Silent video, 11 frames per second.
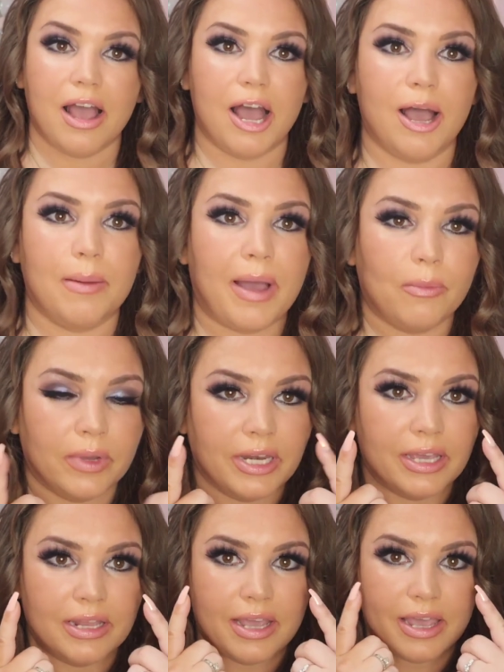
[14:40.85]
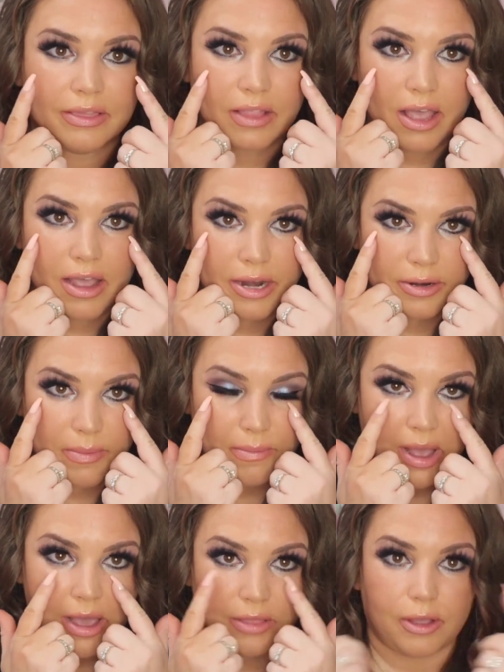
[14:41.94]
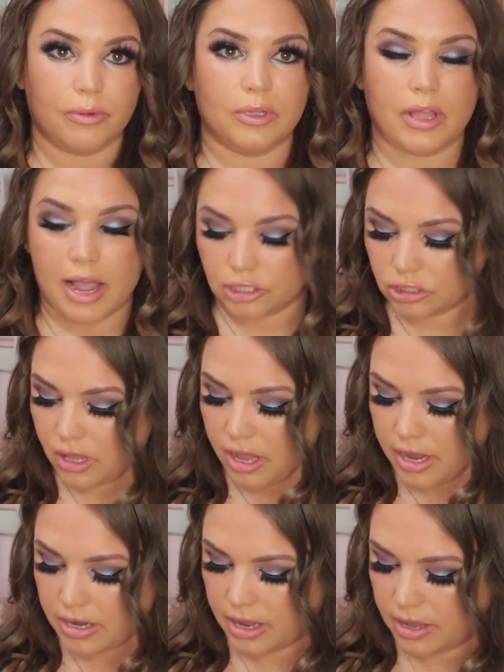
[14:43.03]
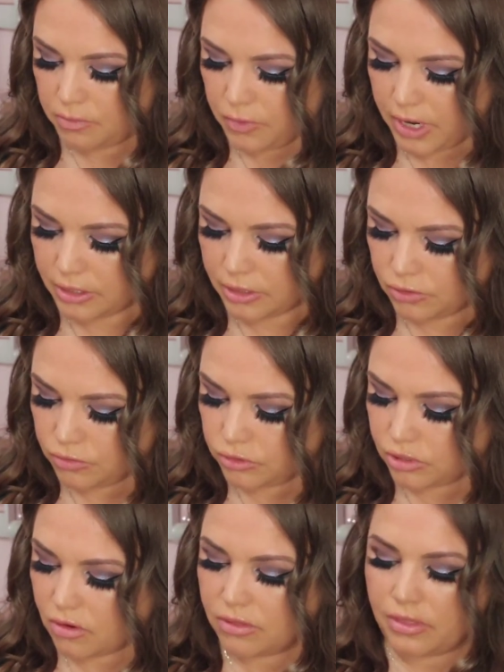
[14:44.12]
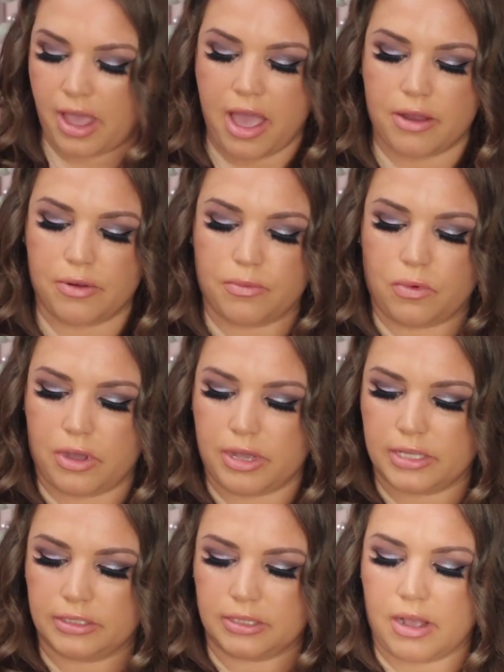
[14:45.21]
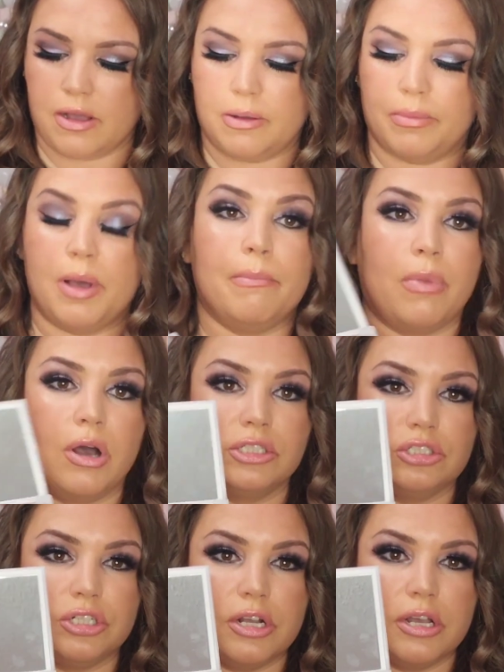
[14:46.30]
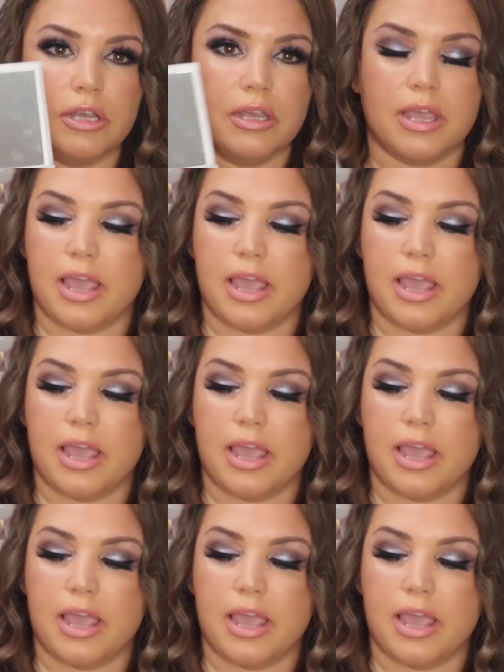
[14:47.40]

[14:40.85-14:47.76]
I went in and lined my lower lash line, and what I used on that was Mantra,